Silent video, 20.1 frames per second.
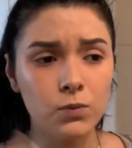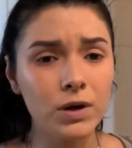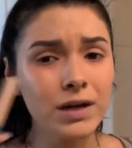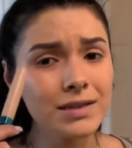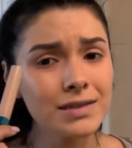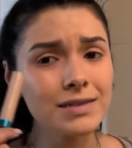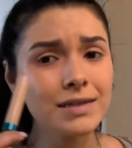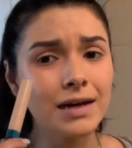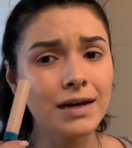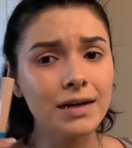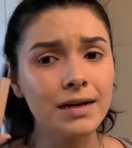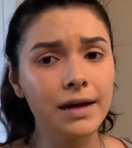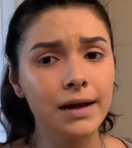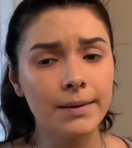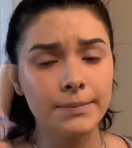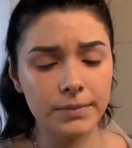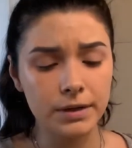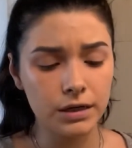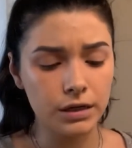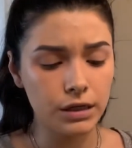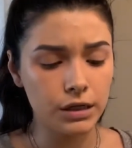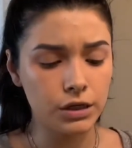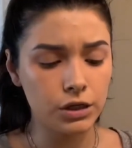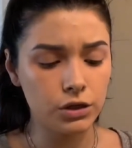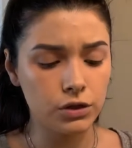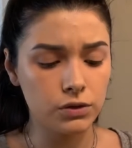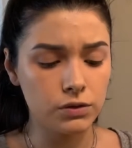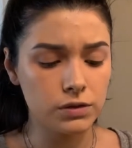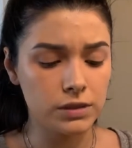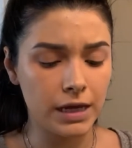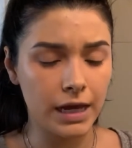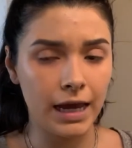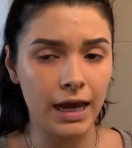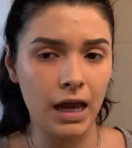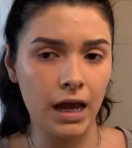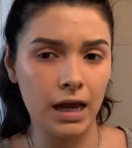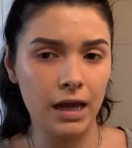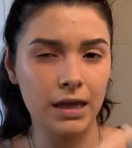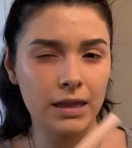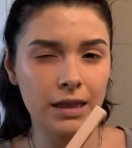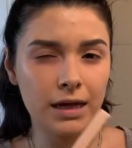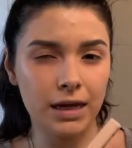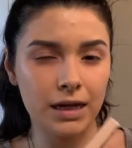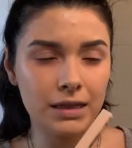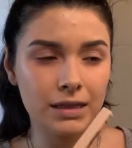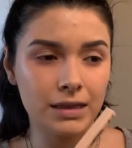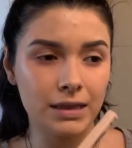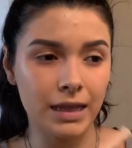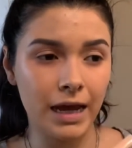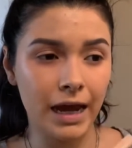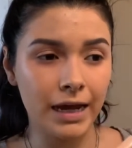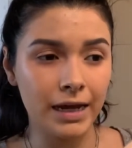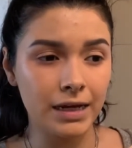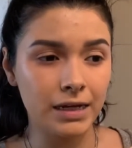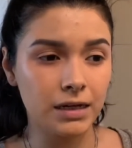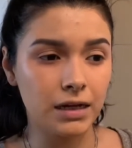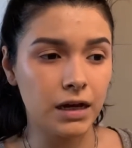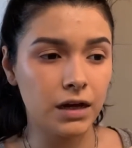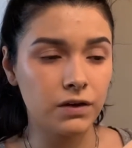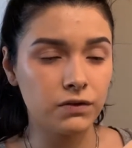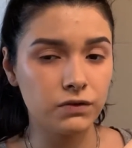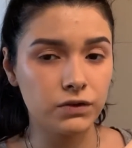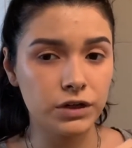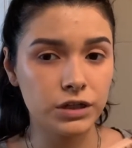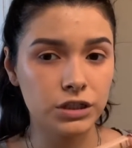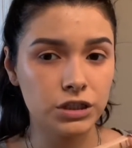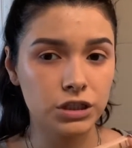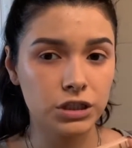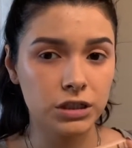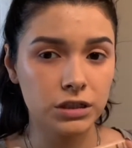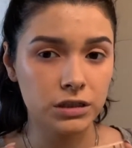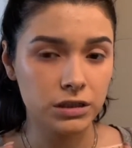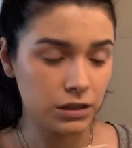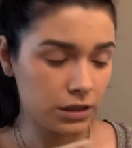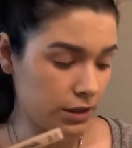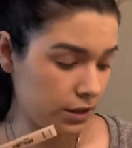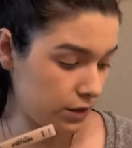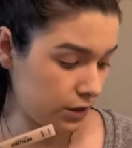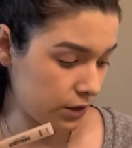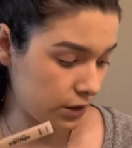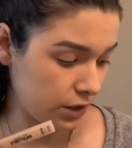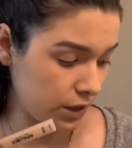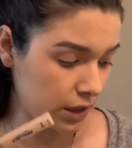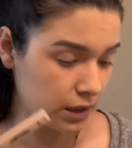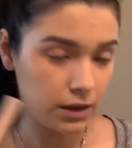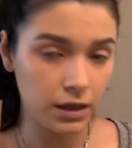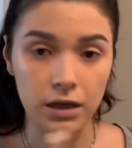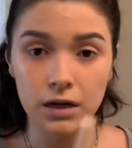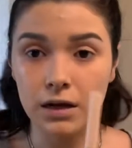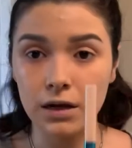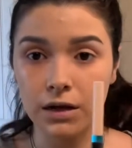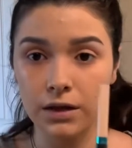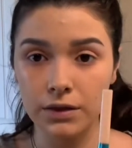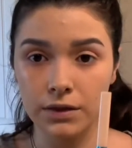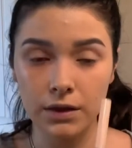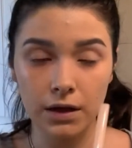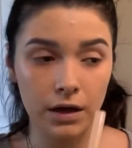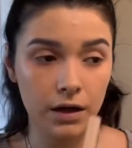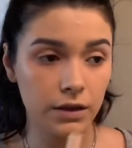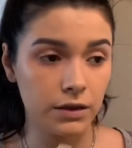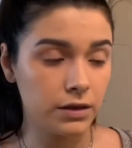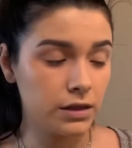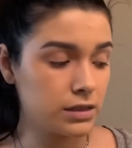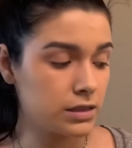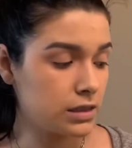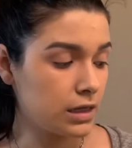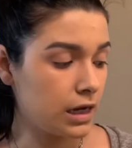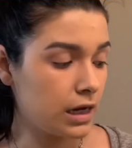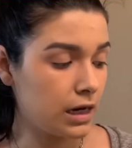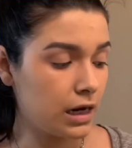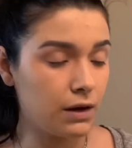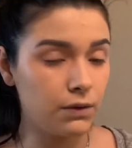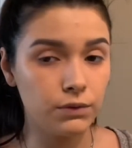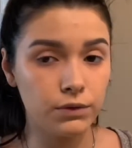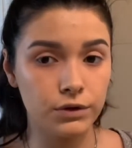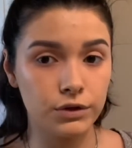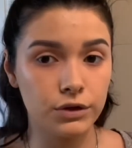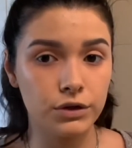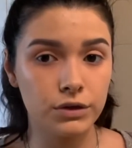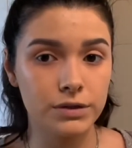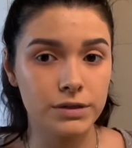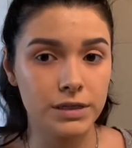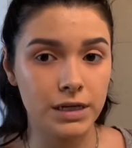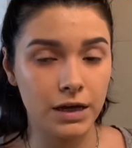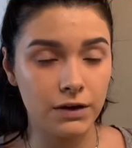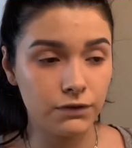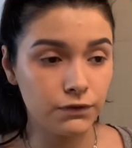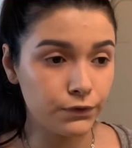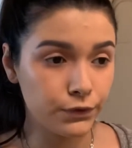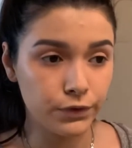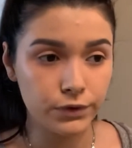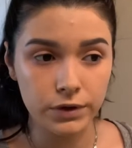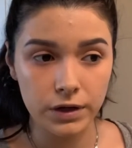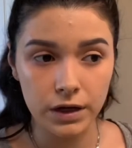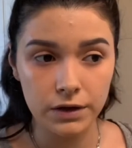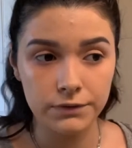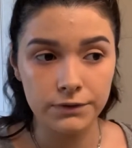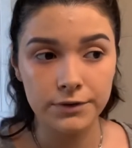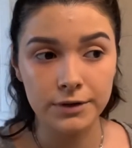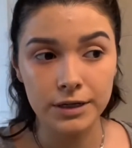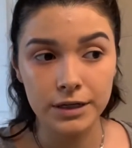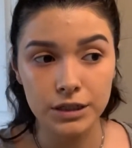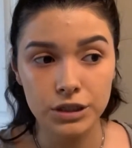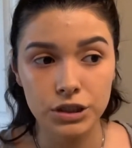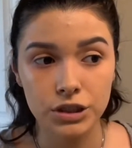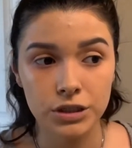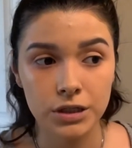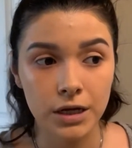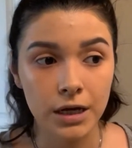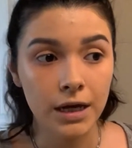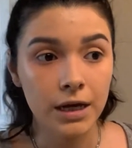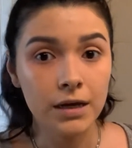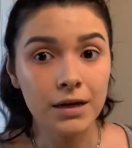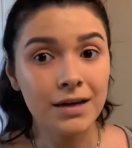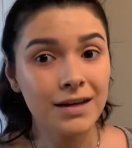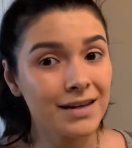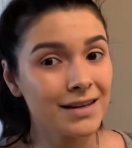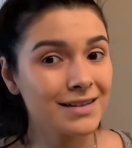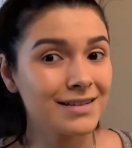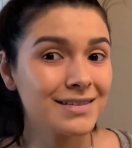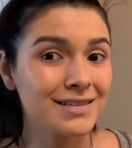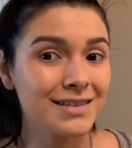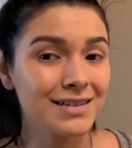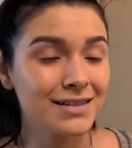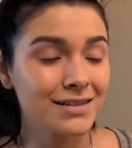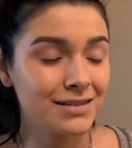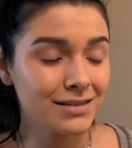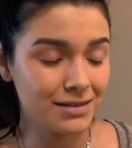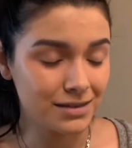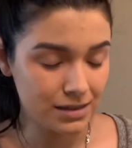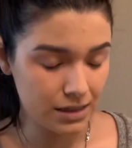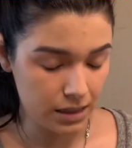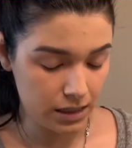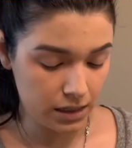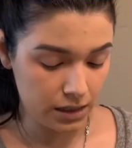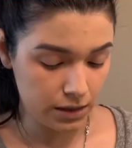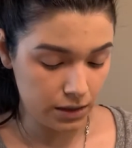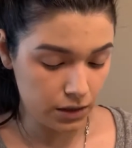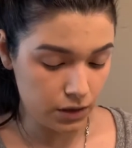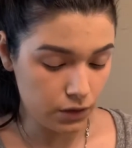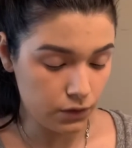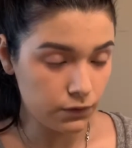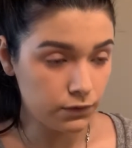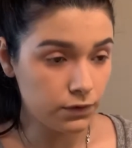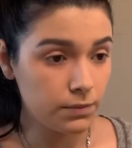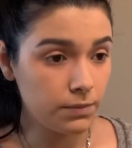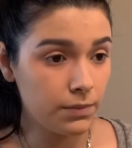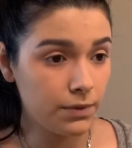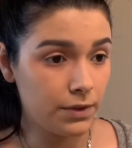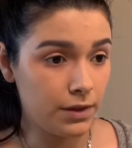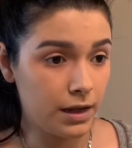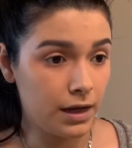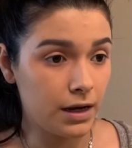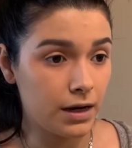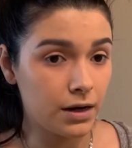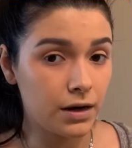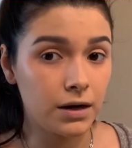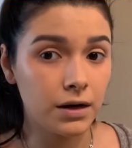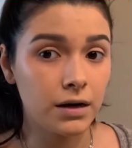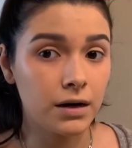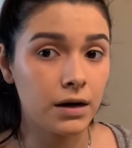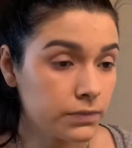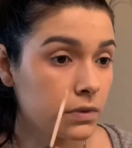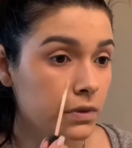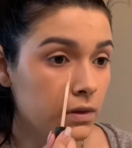one side, I'm gonna use a light coverage concealer, and then on this side, I will use a full coverage concealer and go from there.